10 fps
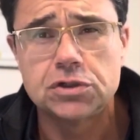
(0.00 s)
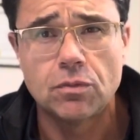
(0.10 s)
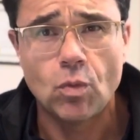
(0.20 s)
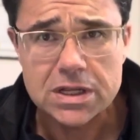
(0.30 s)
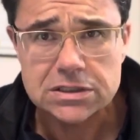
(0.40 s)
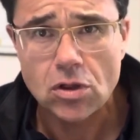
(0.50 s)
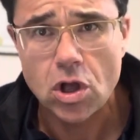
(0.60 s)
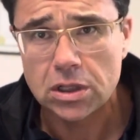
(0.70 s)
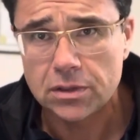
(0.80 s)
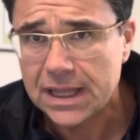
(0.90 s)
from
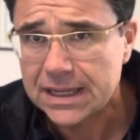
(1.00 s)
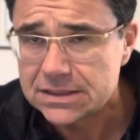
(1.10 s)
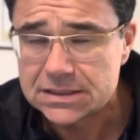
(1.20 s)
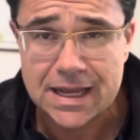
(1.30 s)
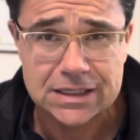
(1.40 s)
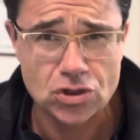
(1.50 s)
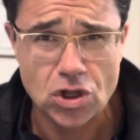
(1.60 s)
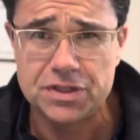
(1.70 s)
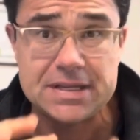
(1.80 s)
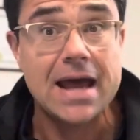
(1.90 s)
Westlaw, LexisNexis, all
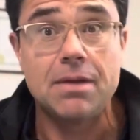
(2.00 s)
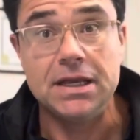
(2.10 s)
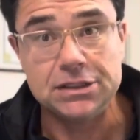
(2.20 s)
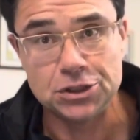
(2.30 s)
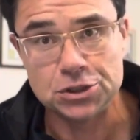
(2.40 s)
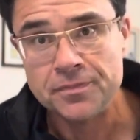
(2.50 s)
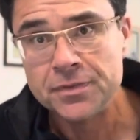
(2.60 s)
the databases,